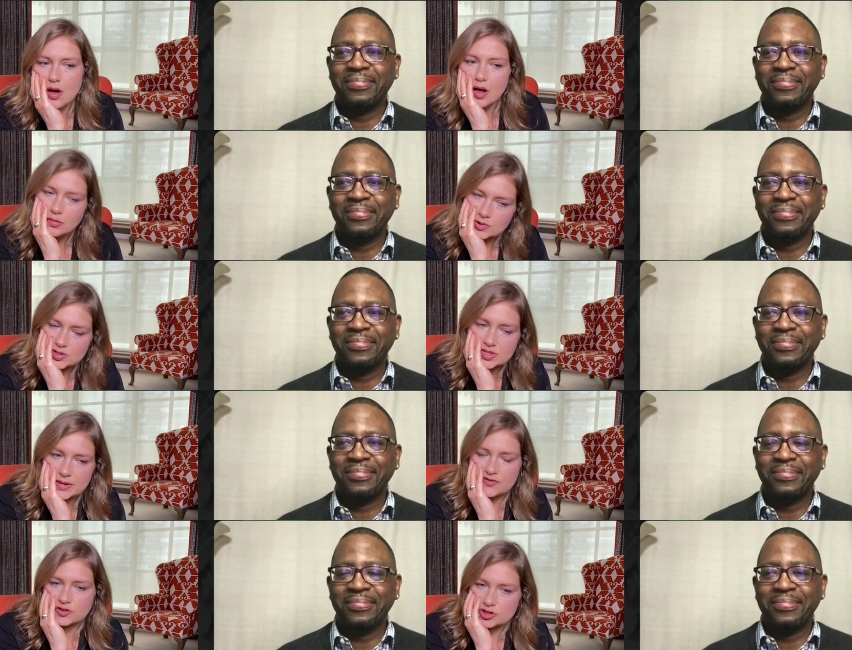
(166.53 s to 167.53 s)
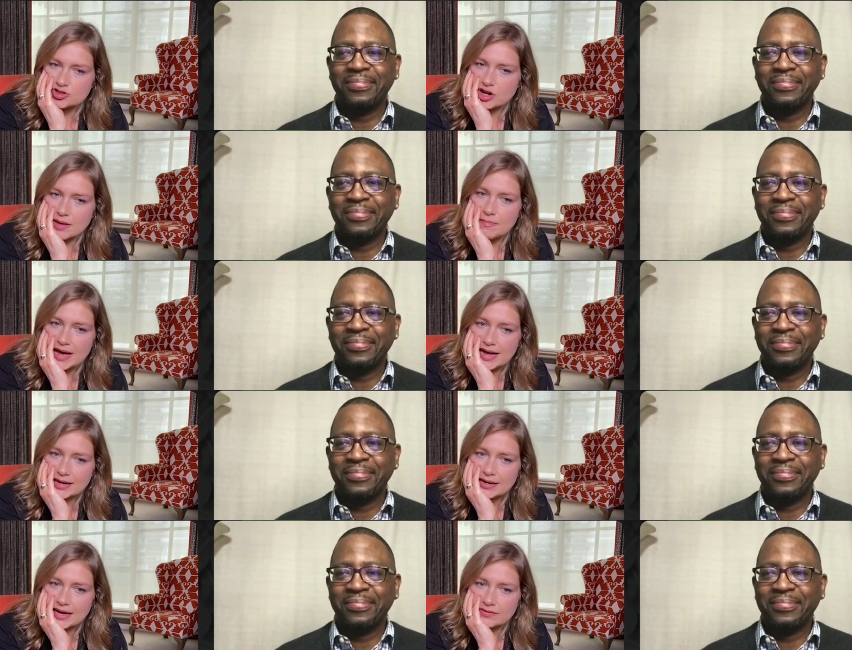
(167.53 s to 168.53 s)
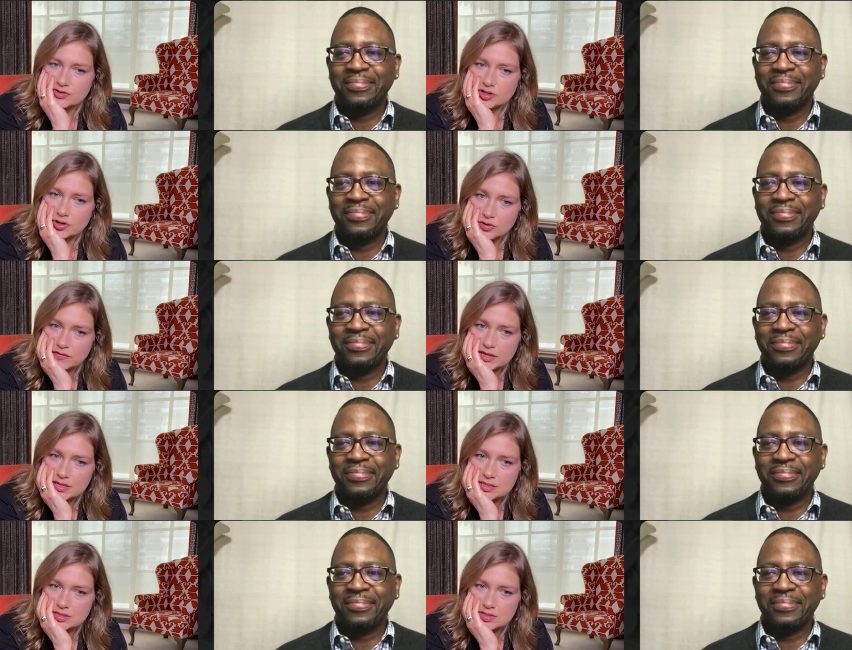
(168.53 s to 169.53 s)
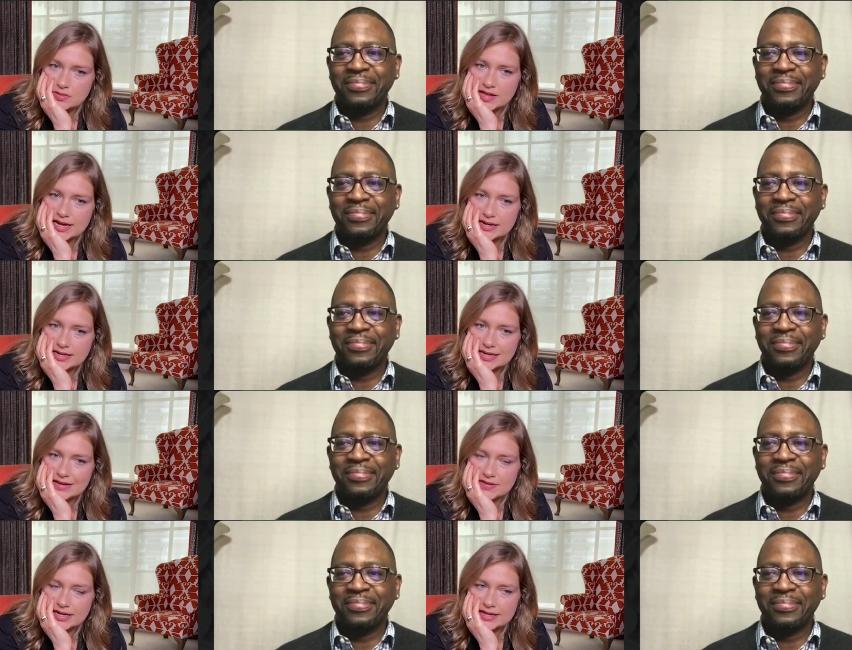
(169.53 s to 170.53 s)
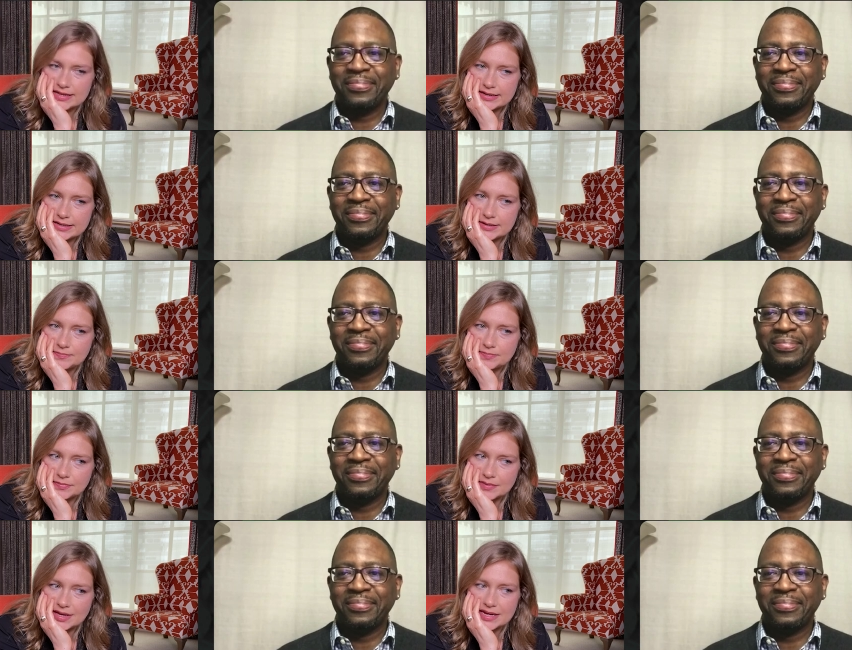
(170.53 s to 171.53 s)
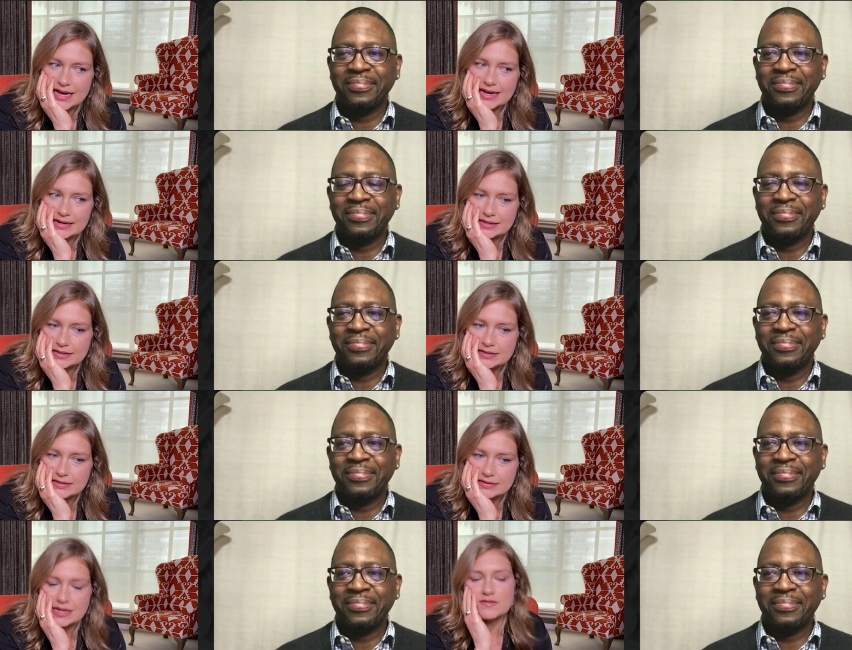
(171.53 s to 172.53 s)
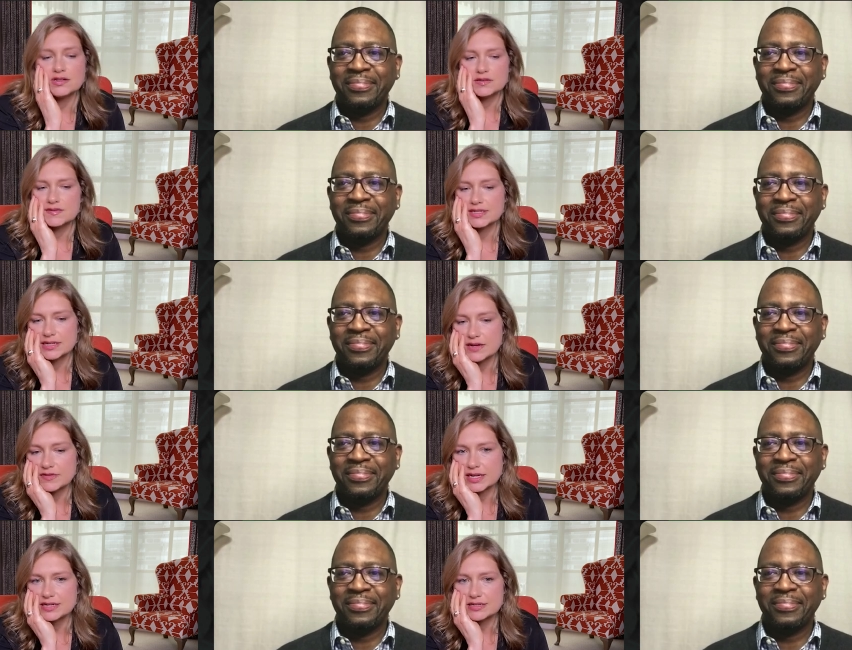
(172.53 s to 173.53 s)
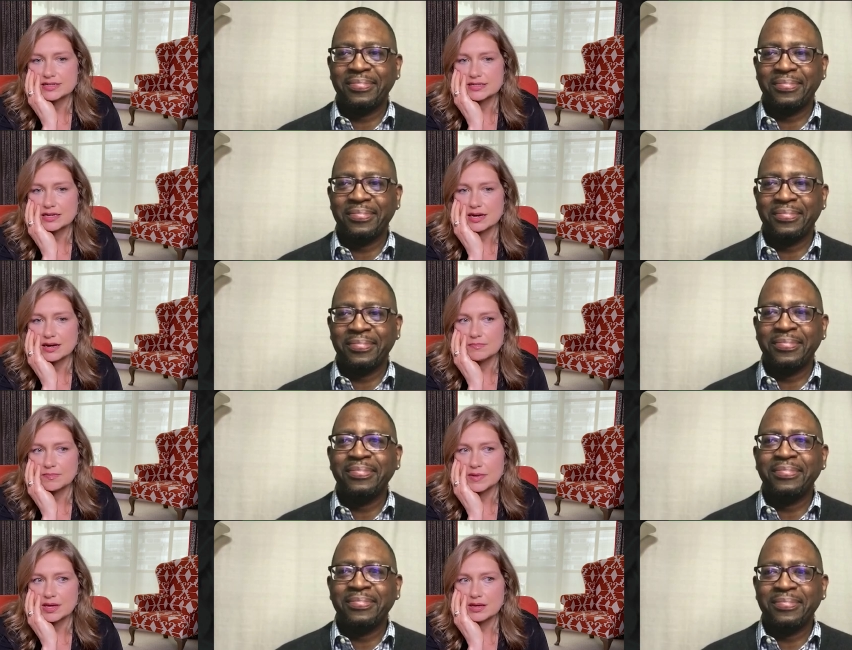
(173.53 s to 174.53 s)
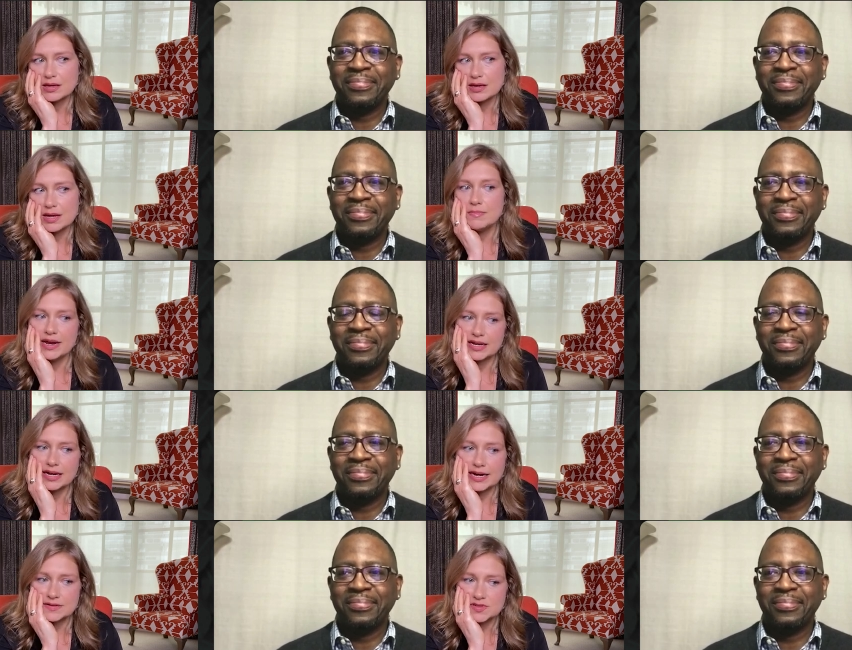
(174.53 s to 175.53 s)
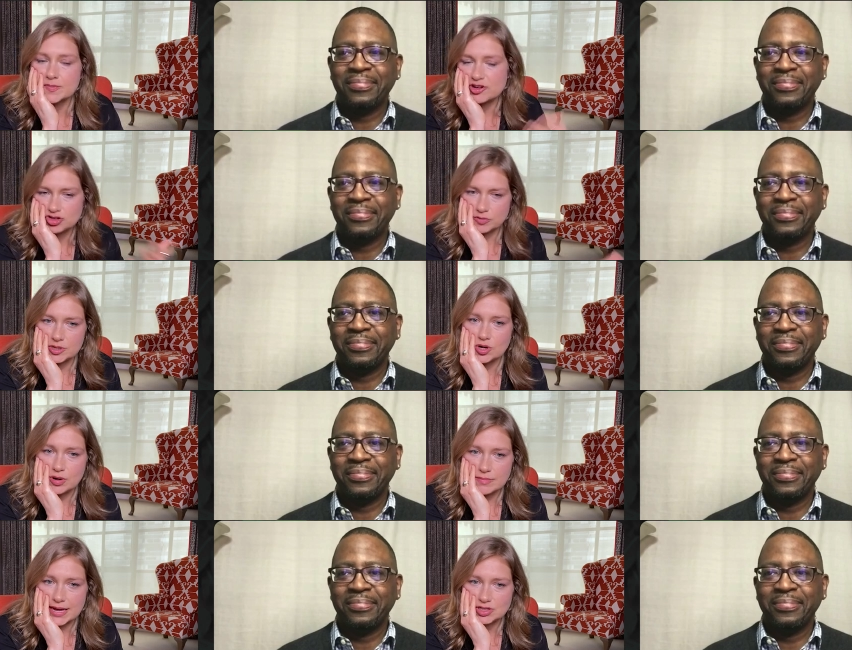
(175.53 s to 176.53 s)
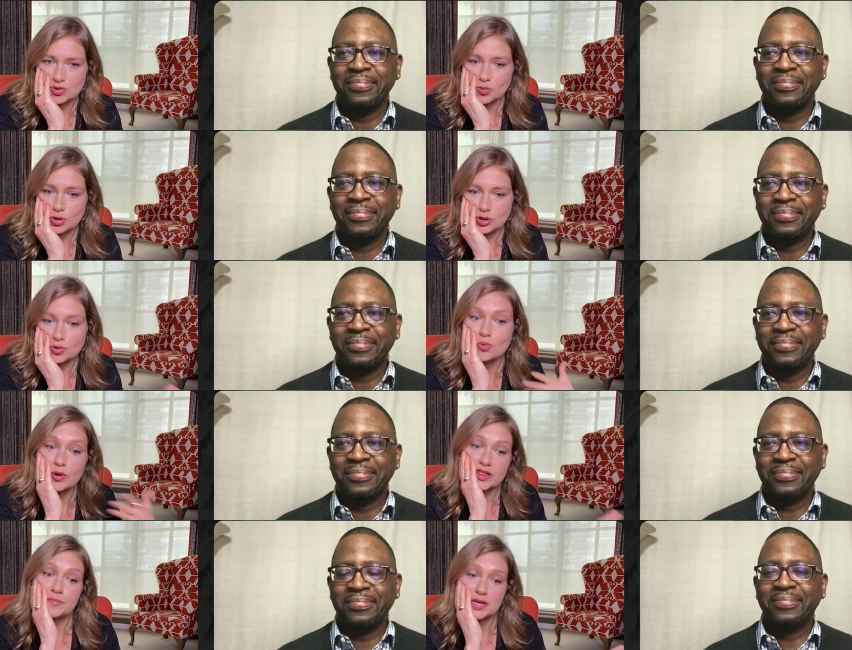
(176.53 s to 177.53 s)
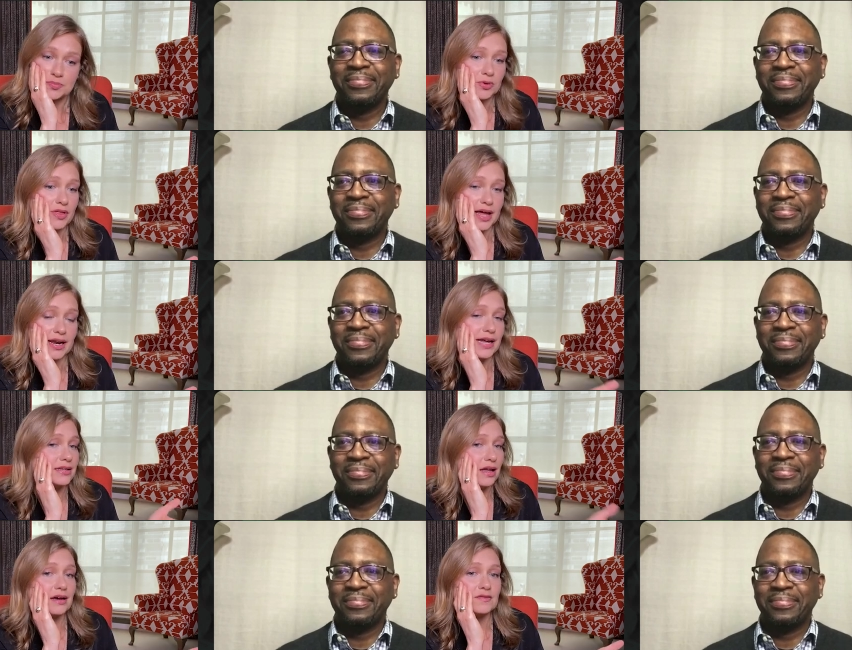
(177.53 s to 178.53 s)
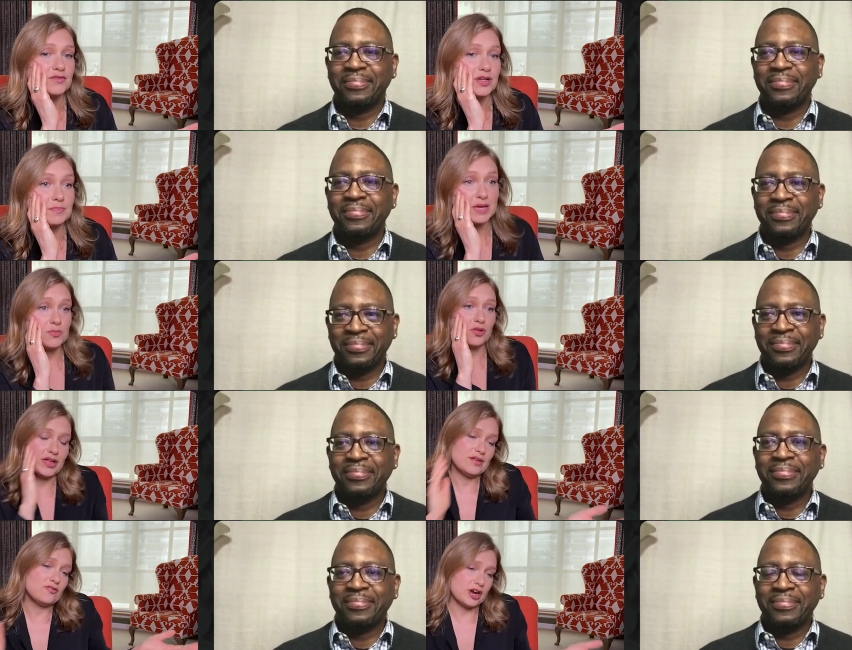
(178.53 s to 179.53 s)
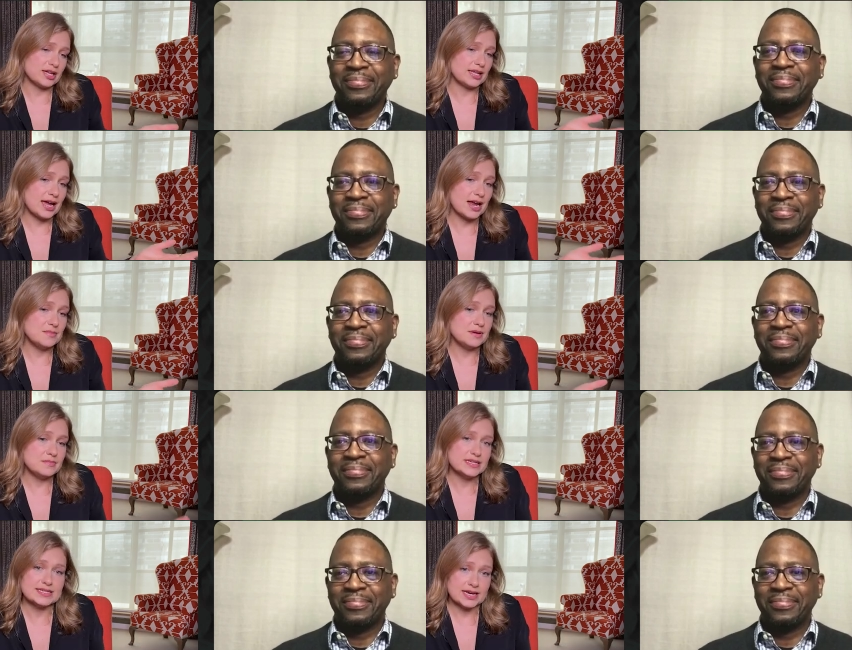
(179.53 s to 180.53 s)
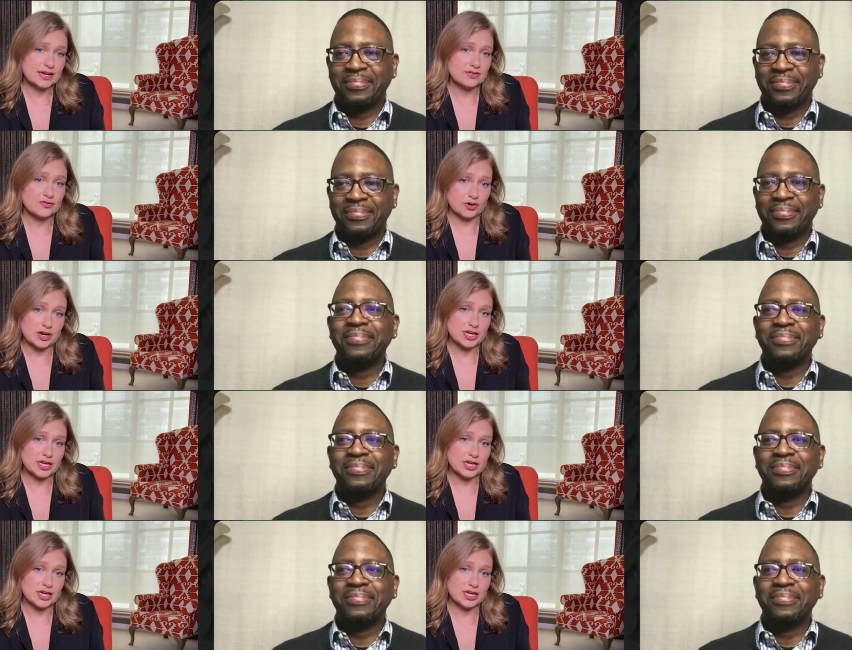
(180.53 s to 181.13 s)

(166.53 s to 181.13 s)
Speaker 1: almost my first job back after COVID. So that gave it, I think, an added level of significance and made it kind of special to be going back to work with people that I loved and people that, frankly, I'd been missing for a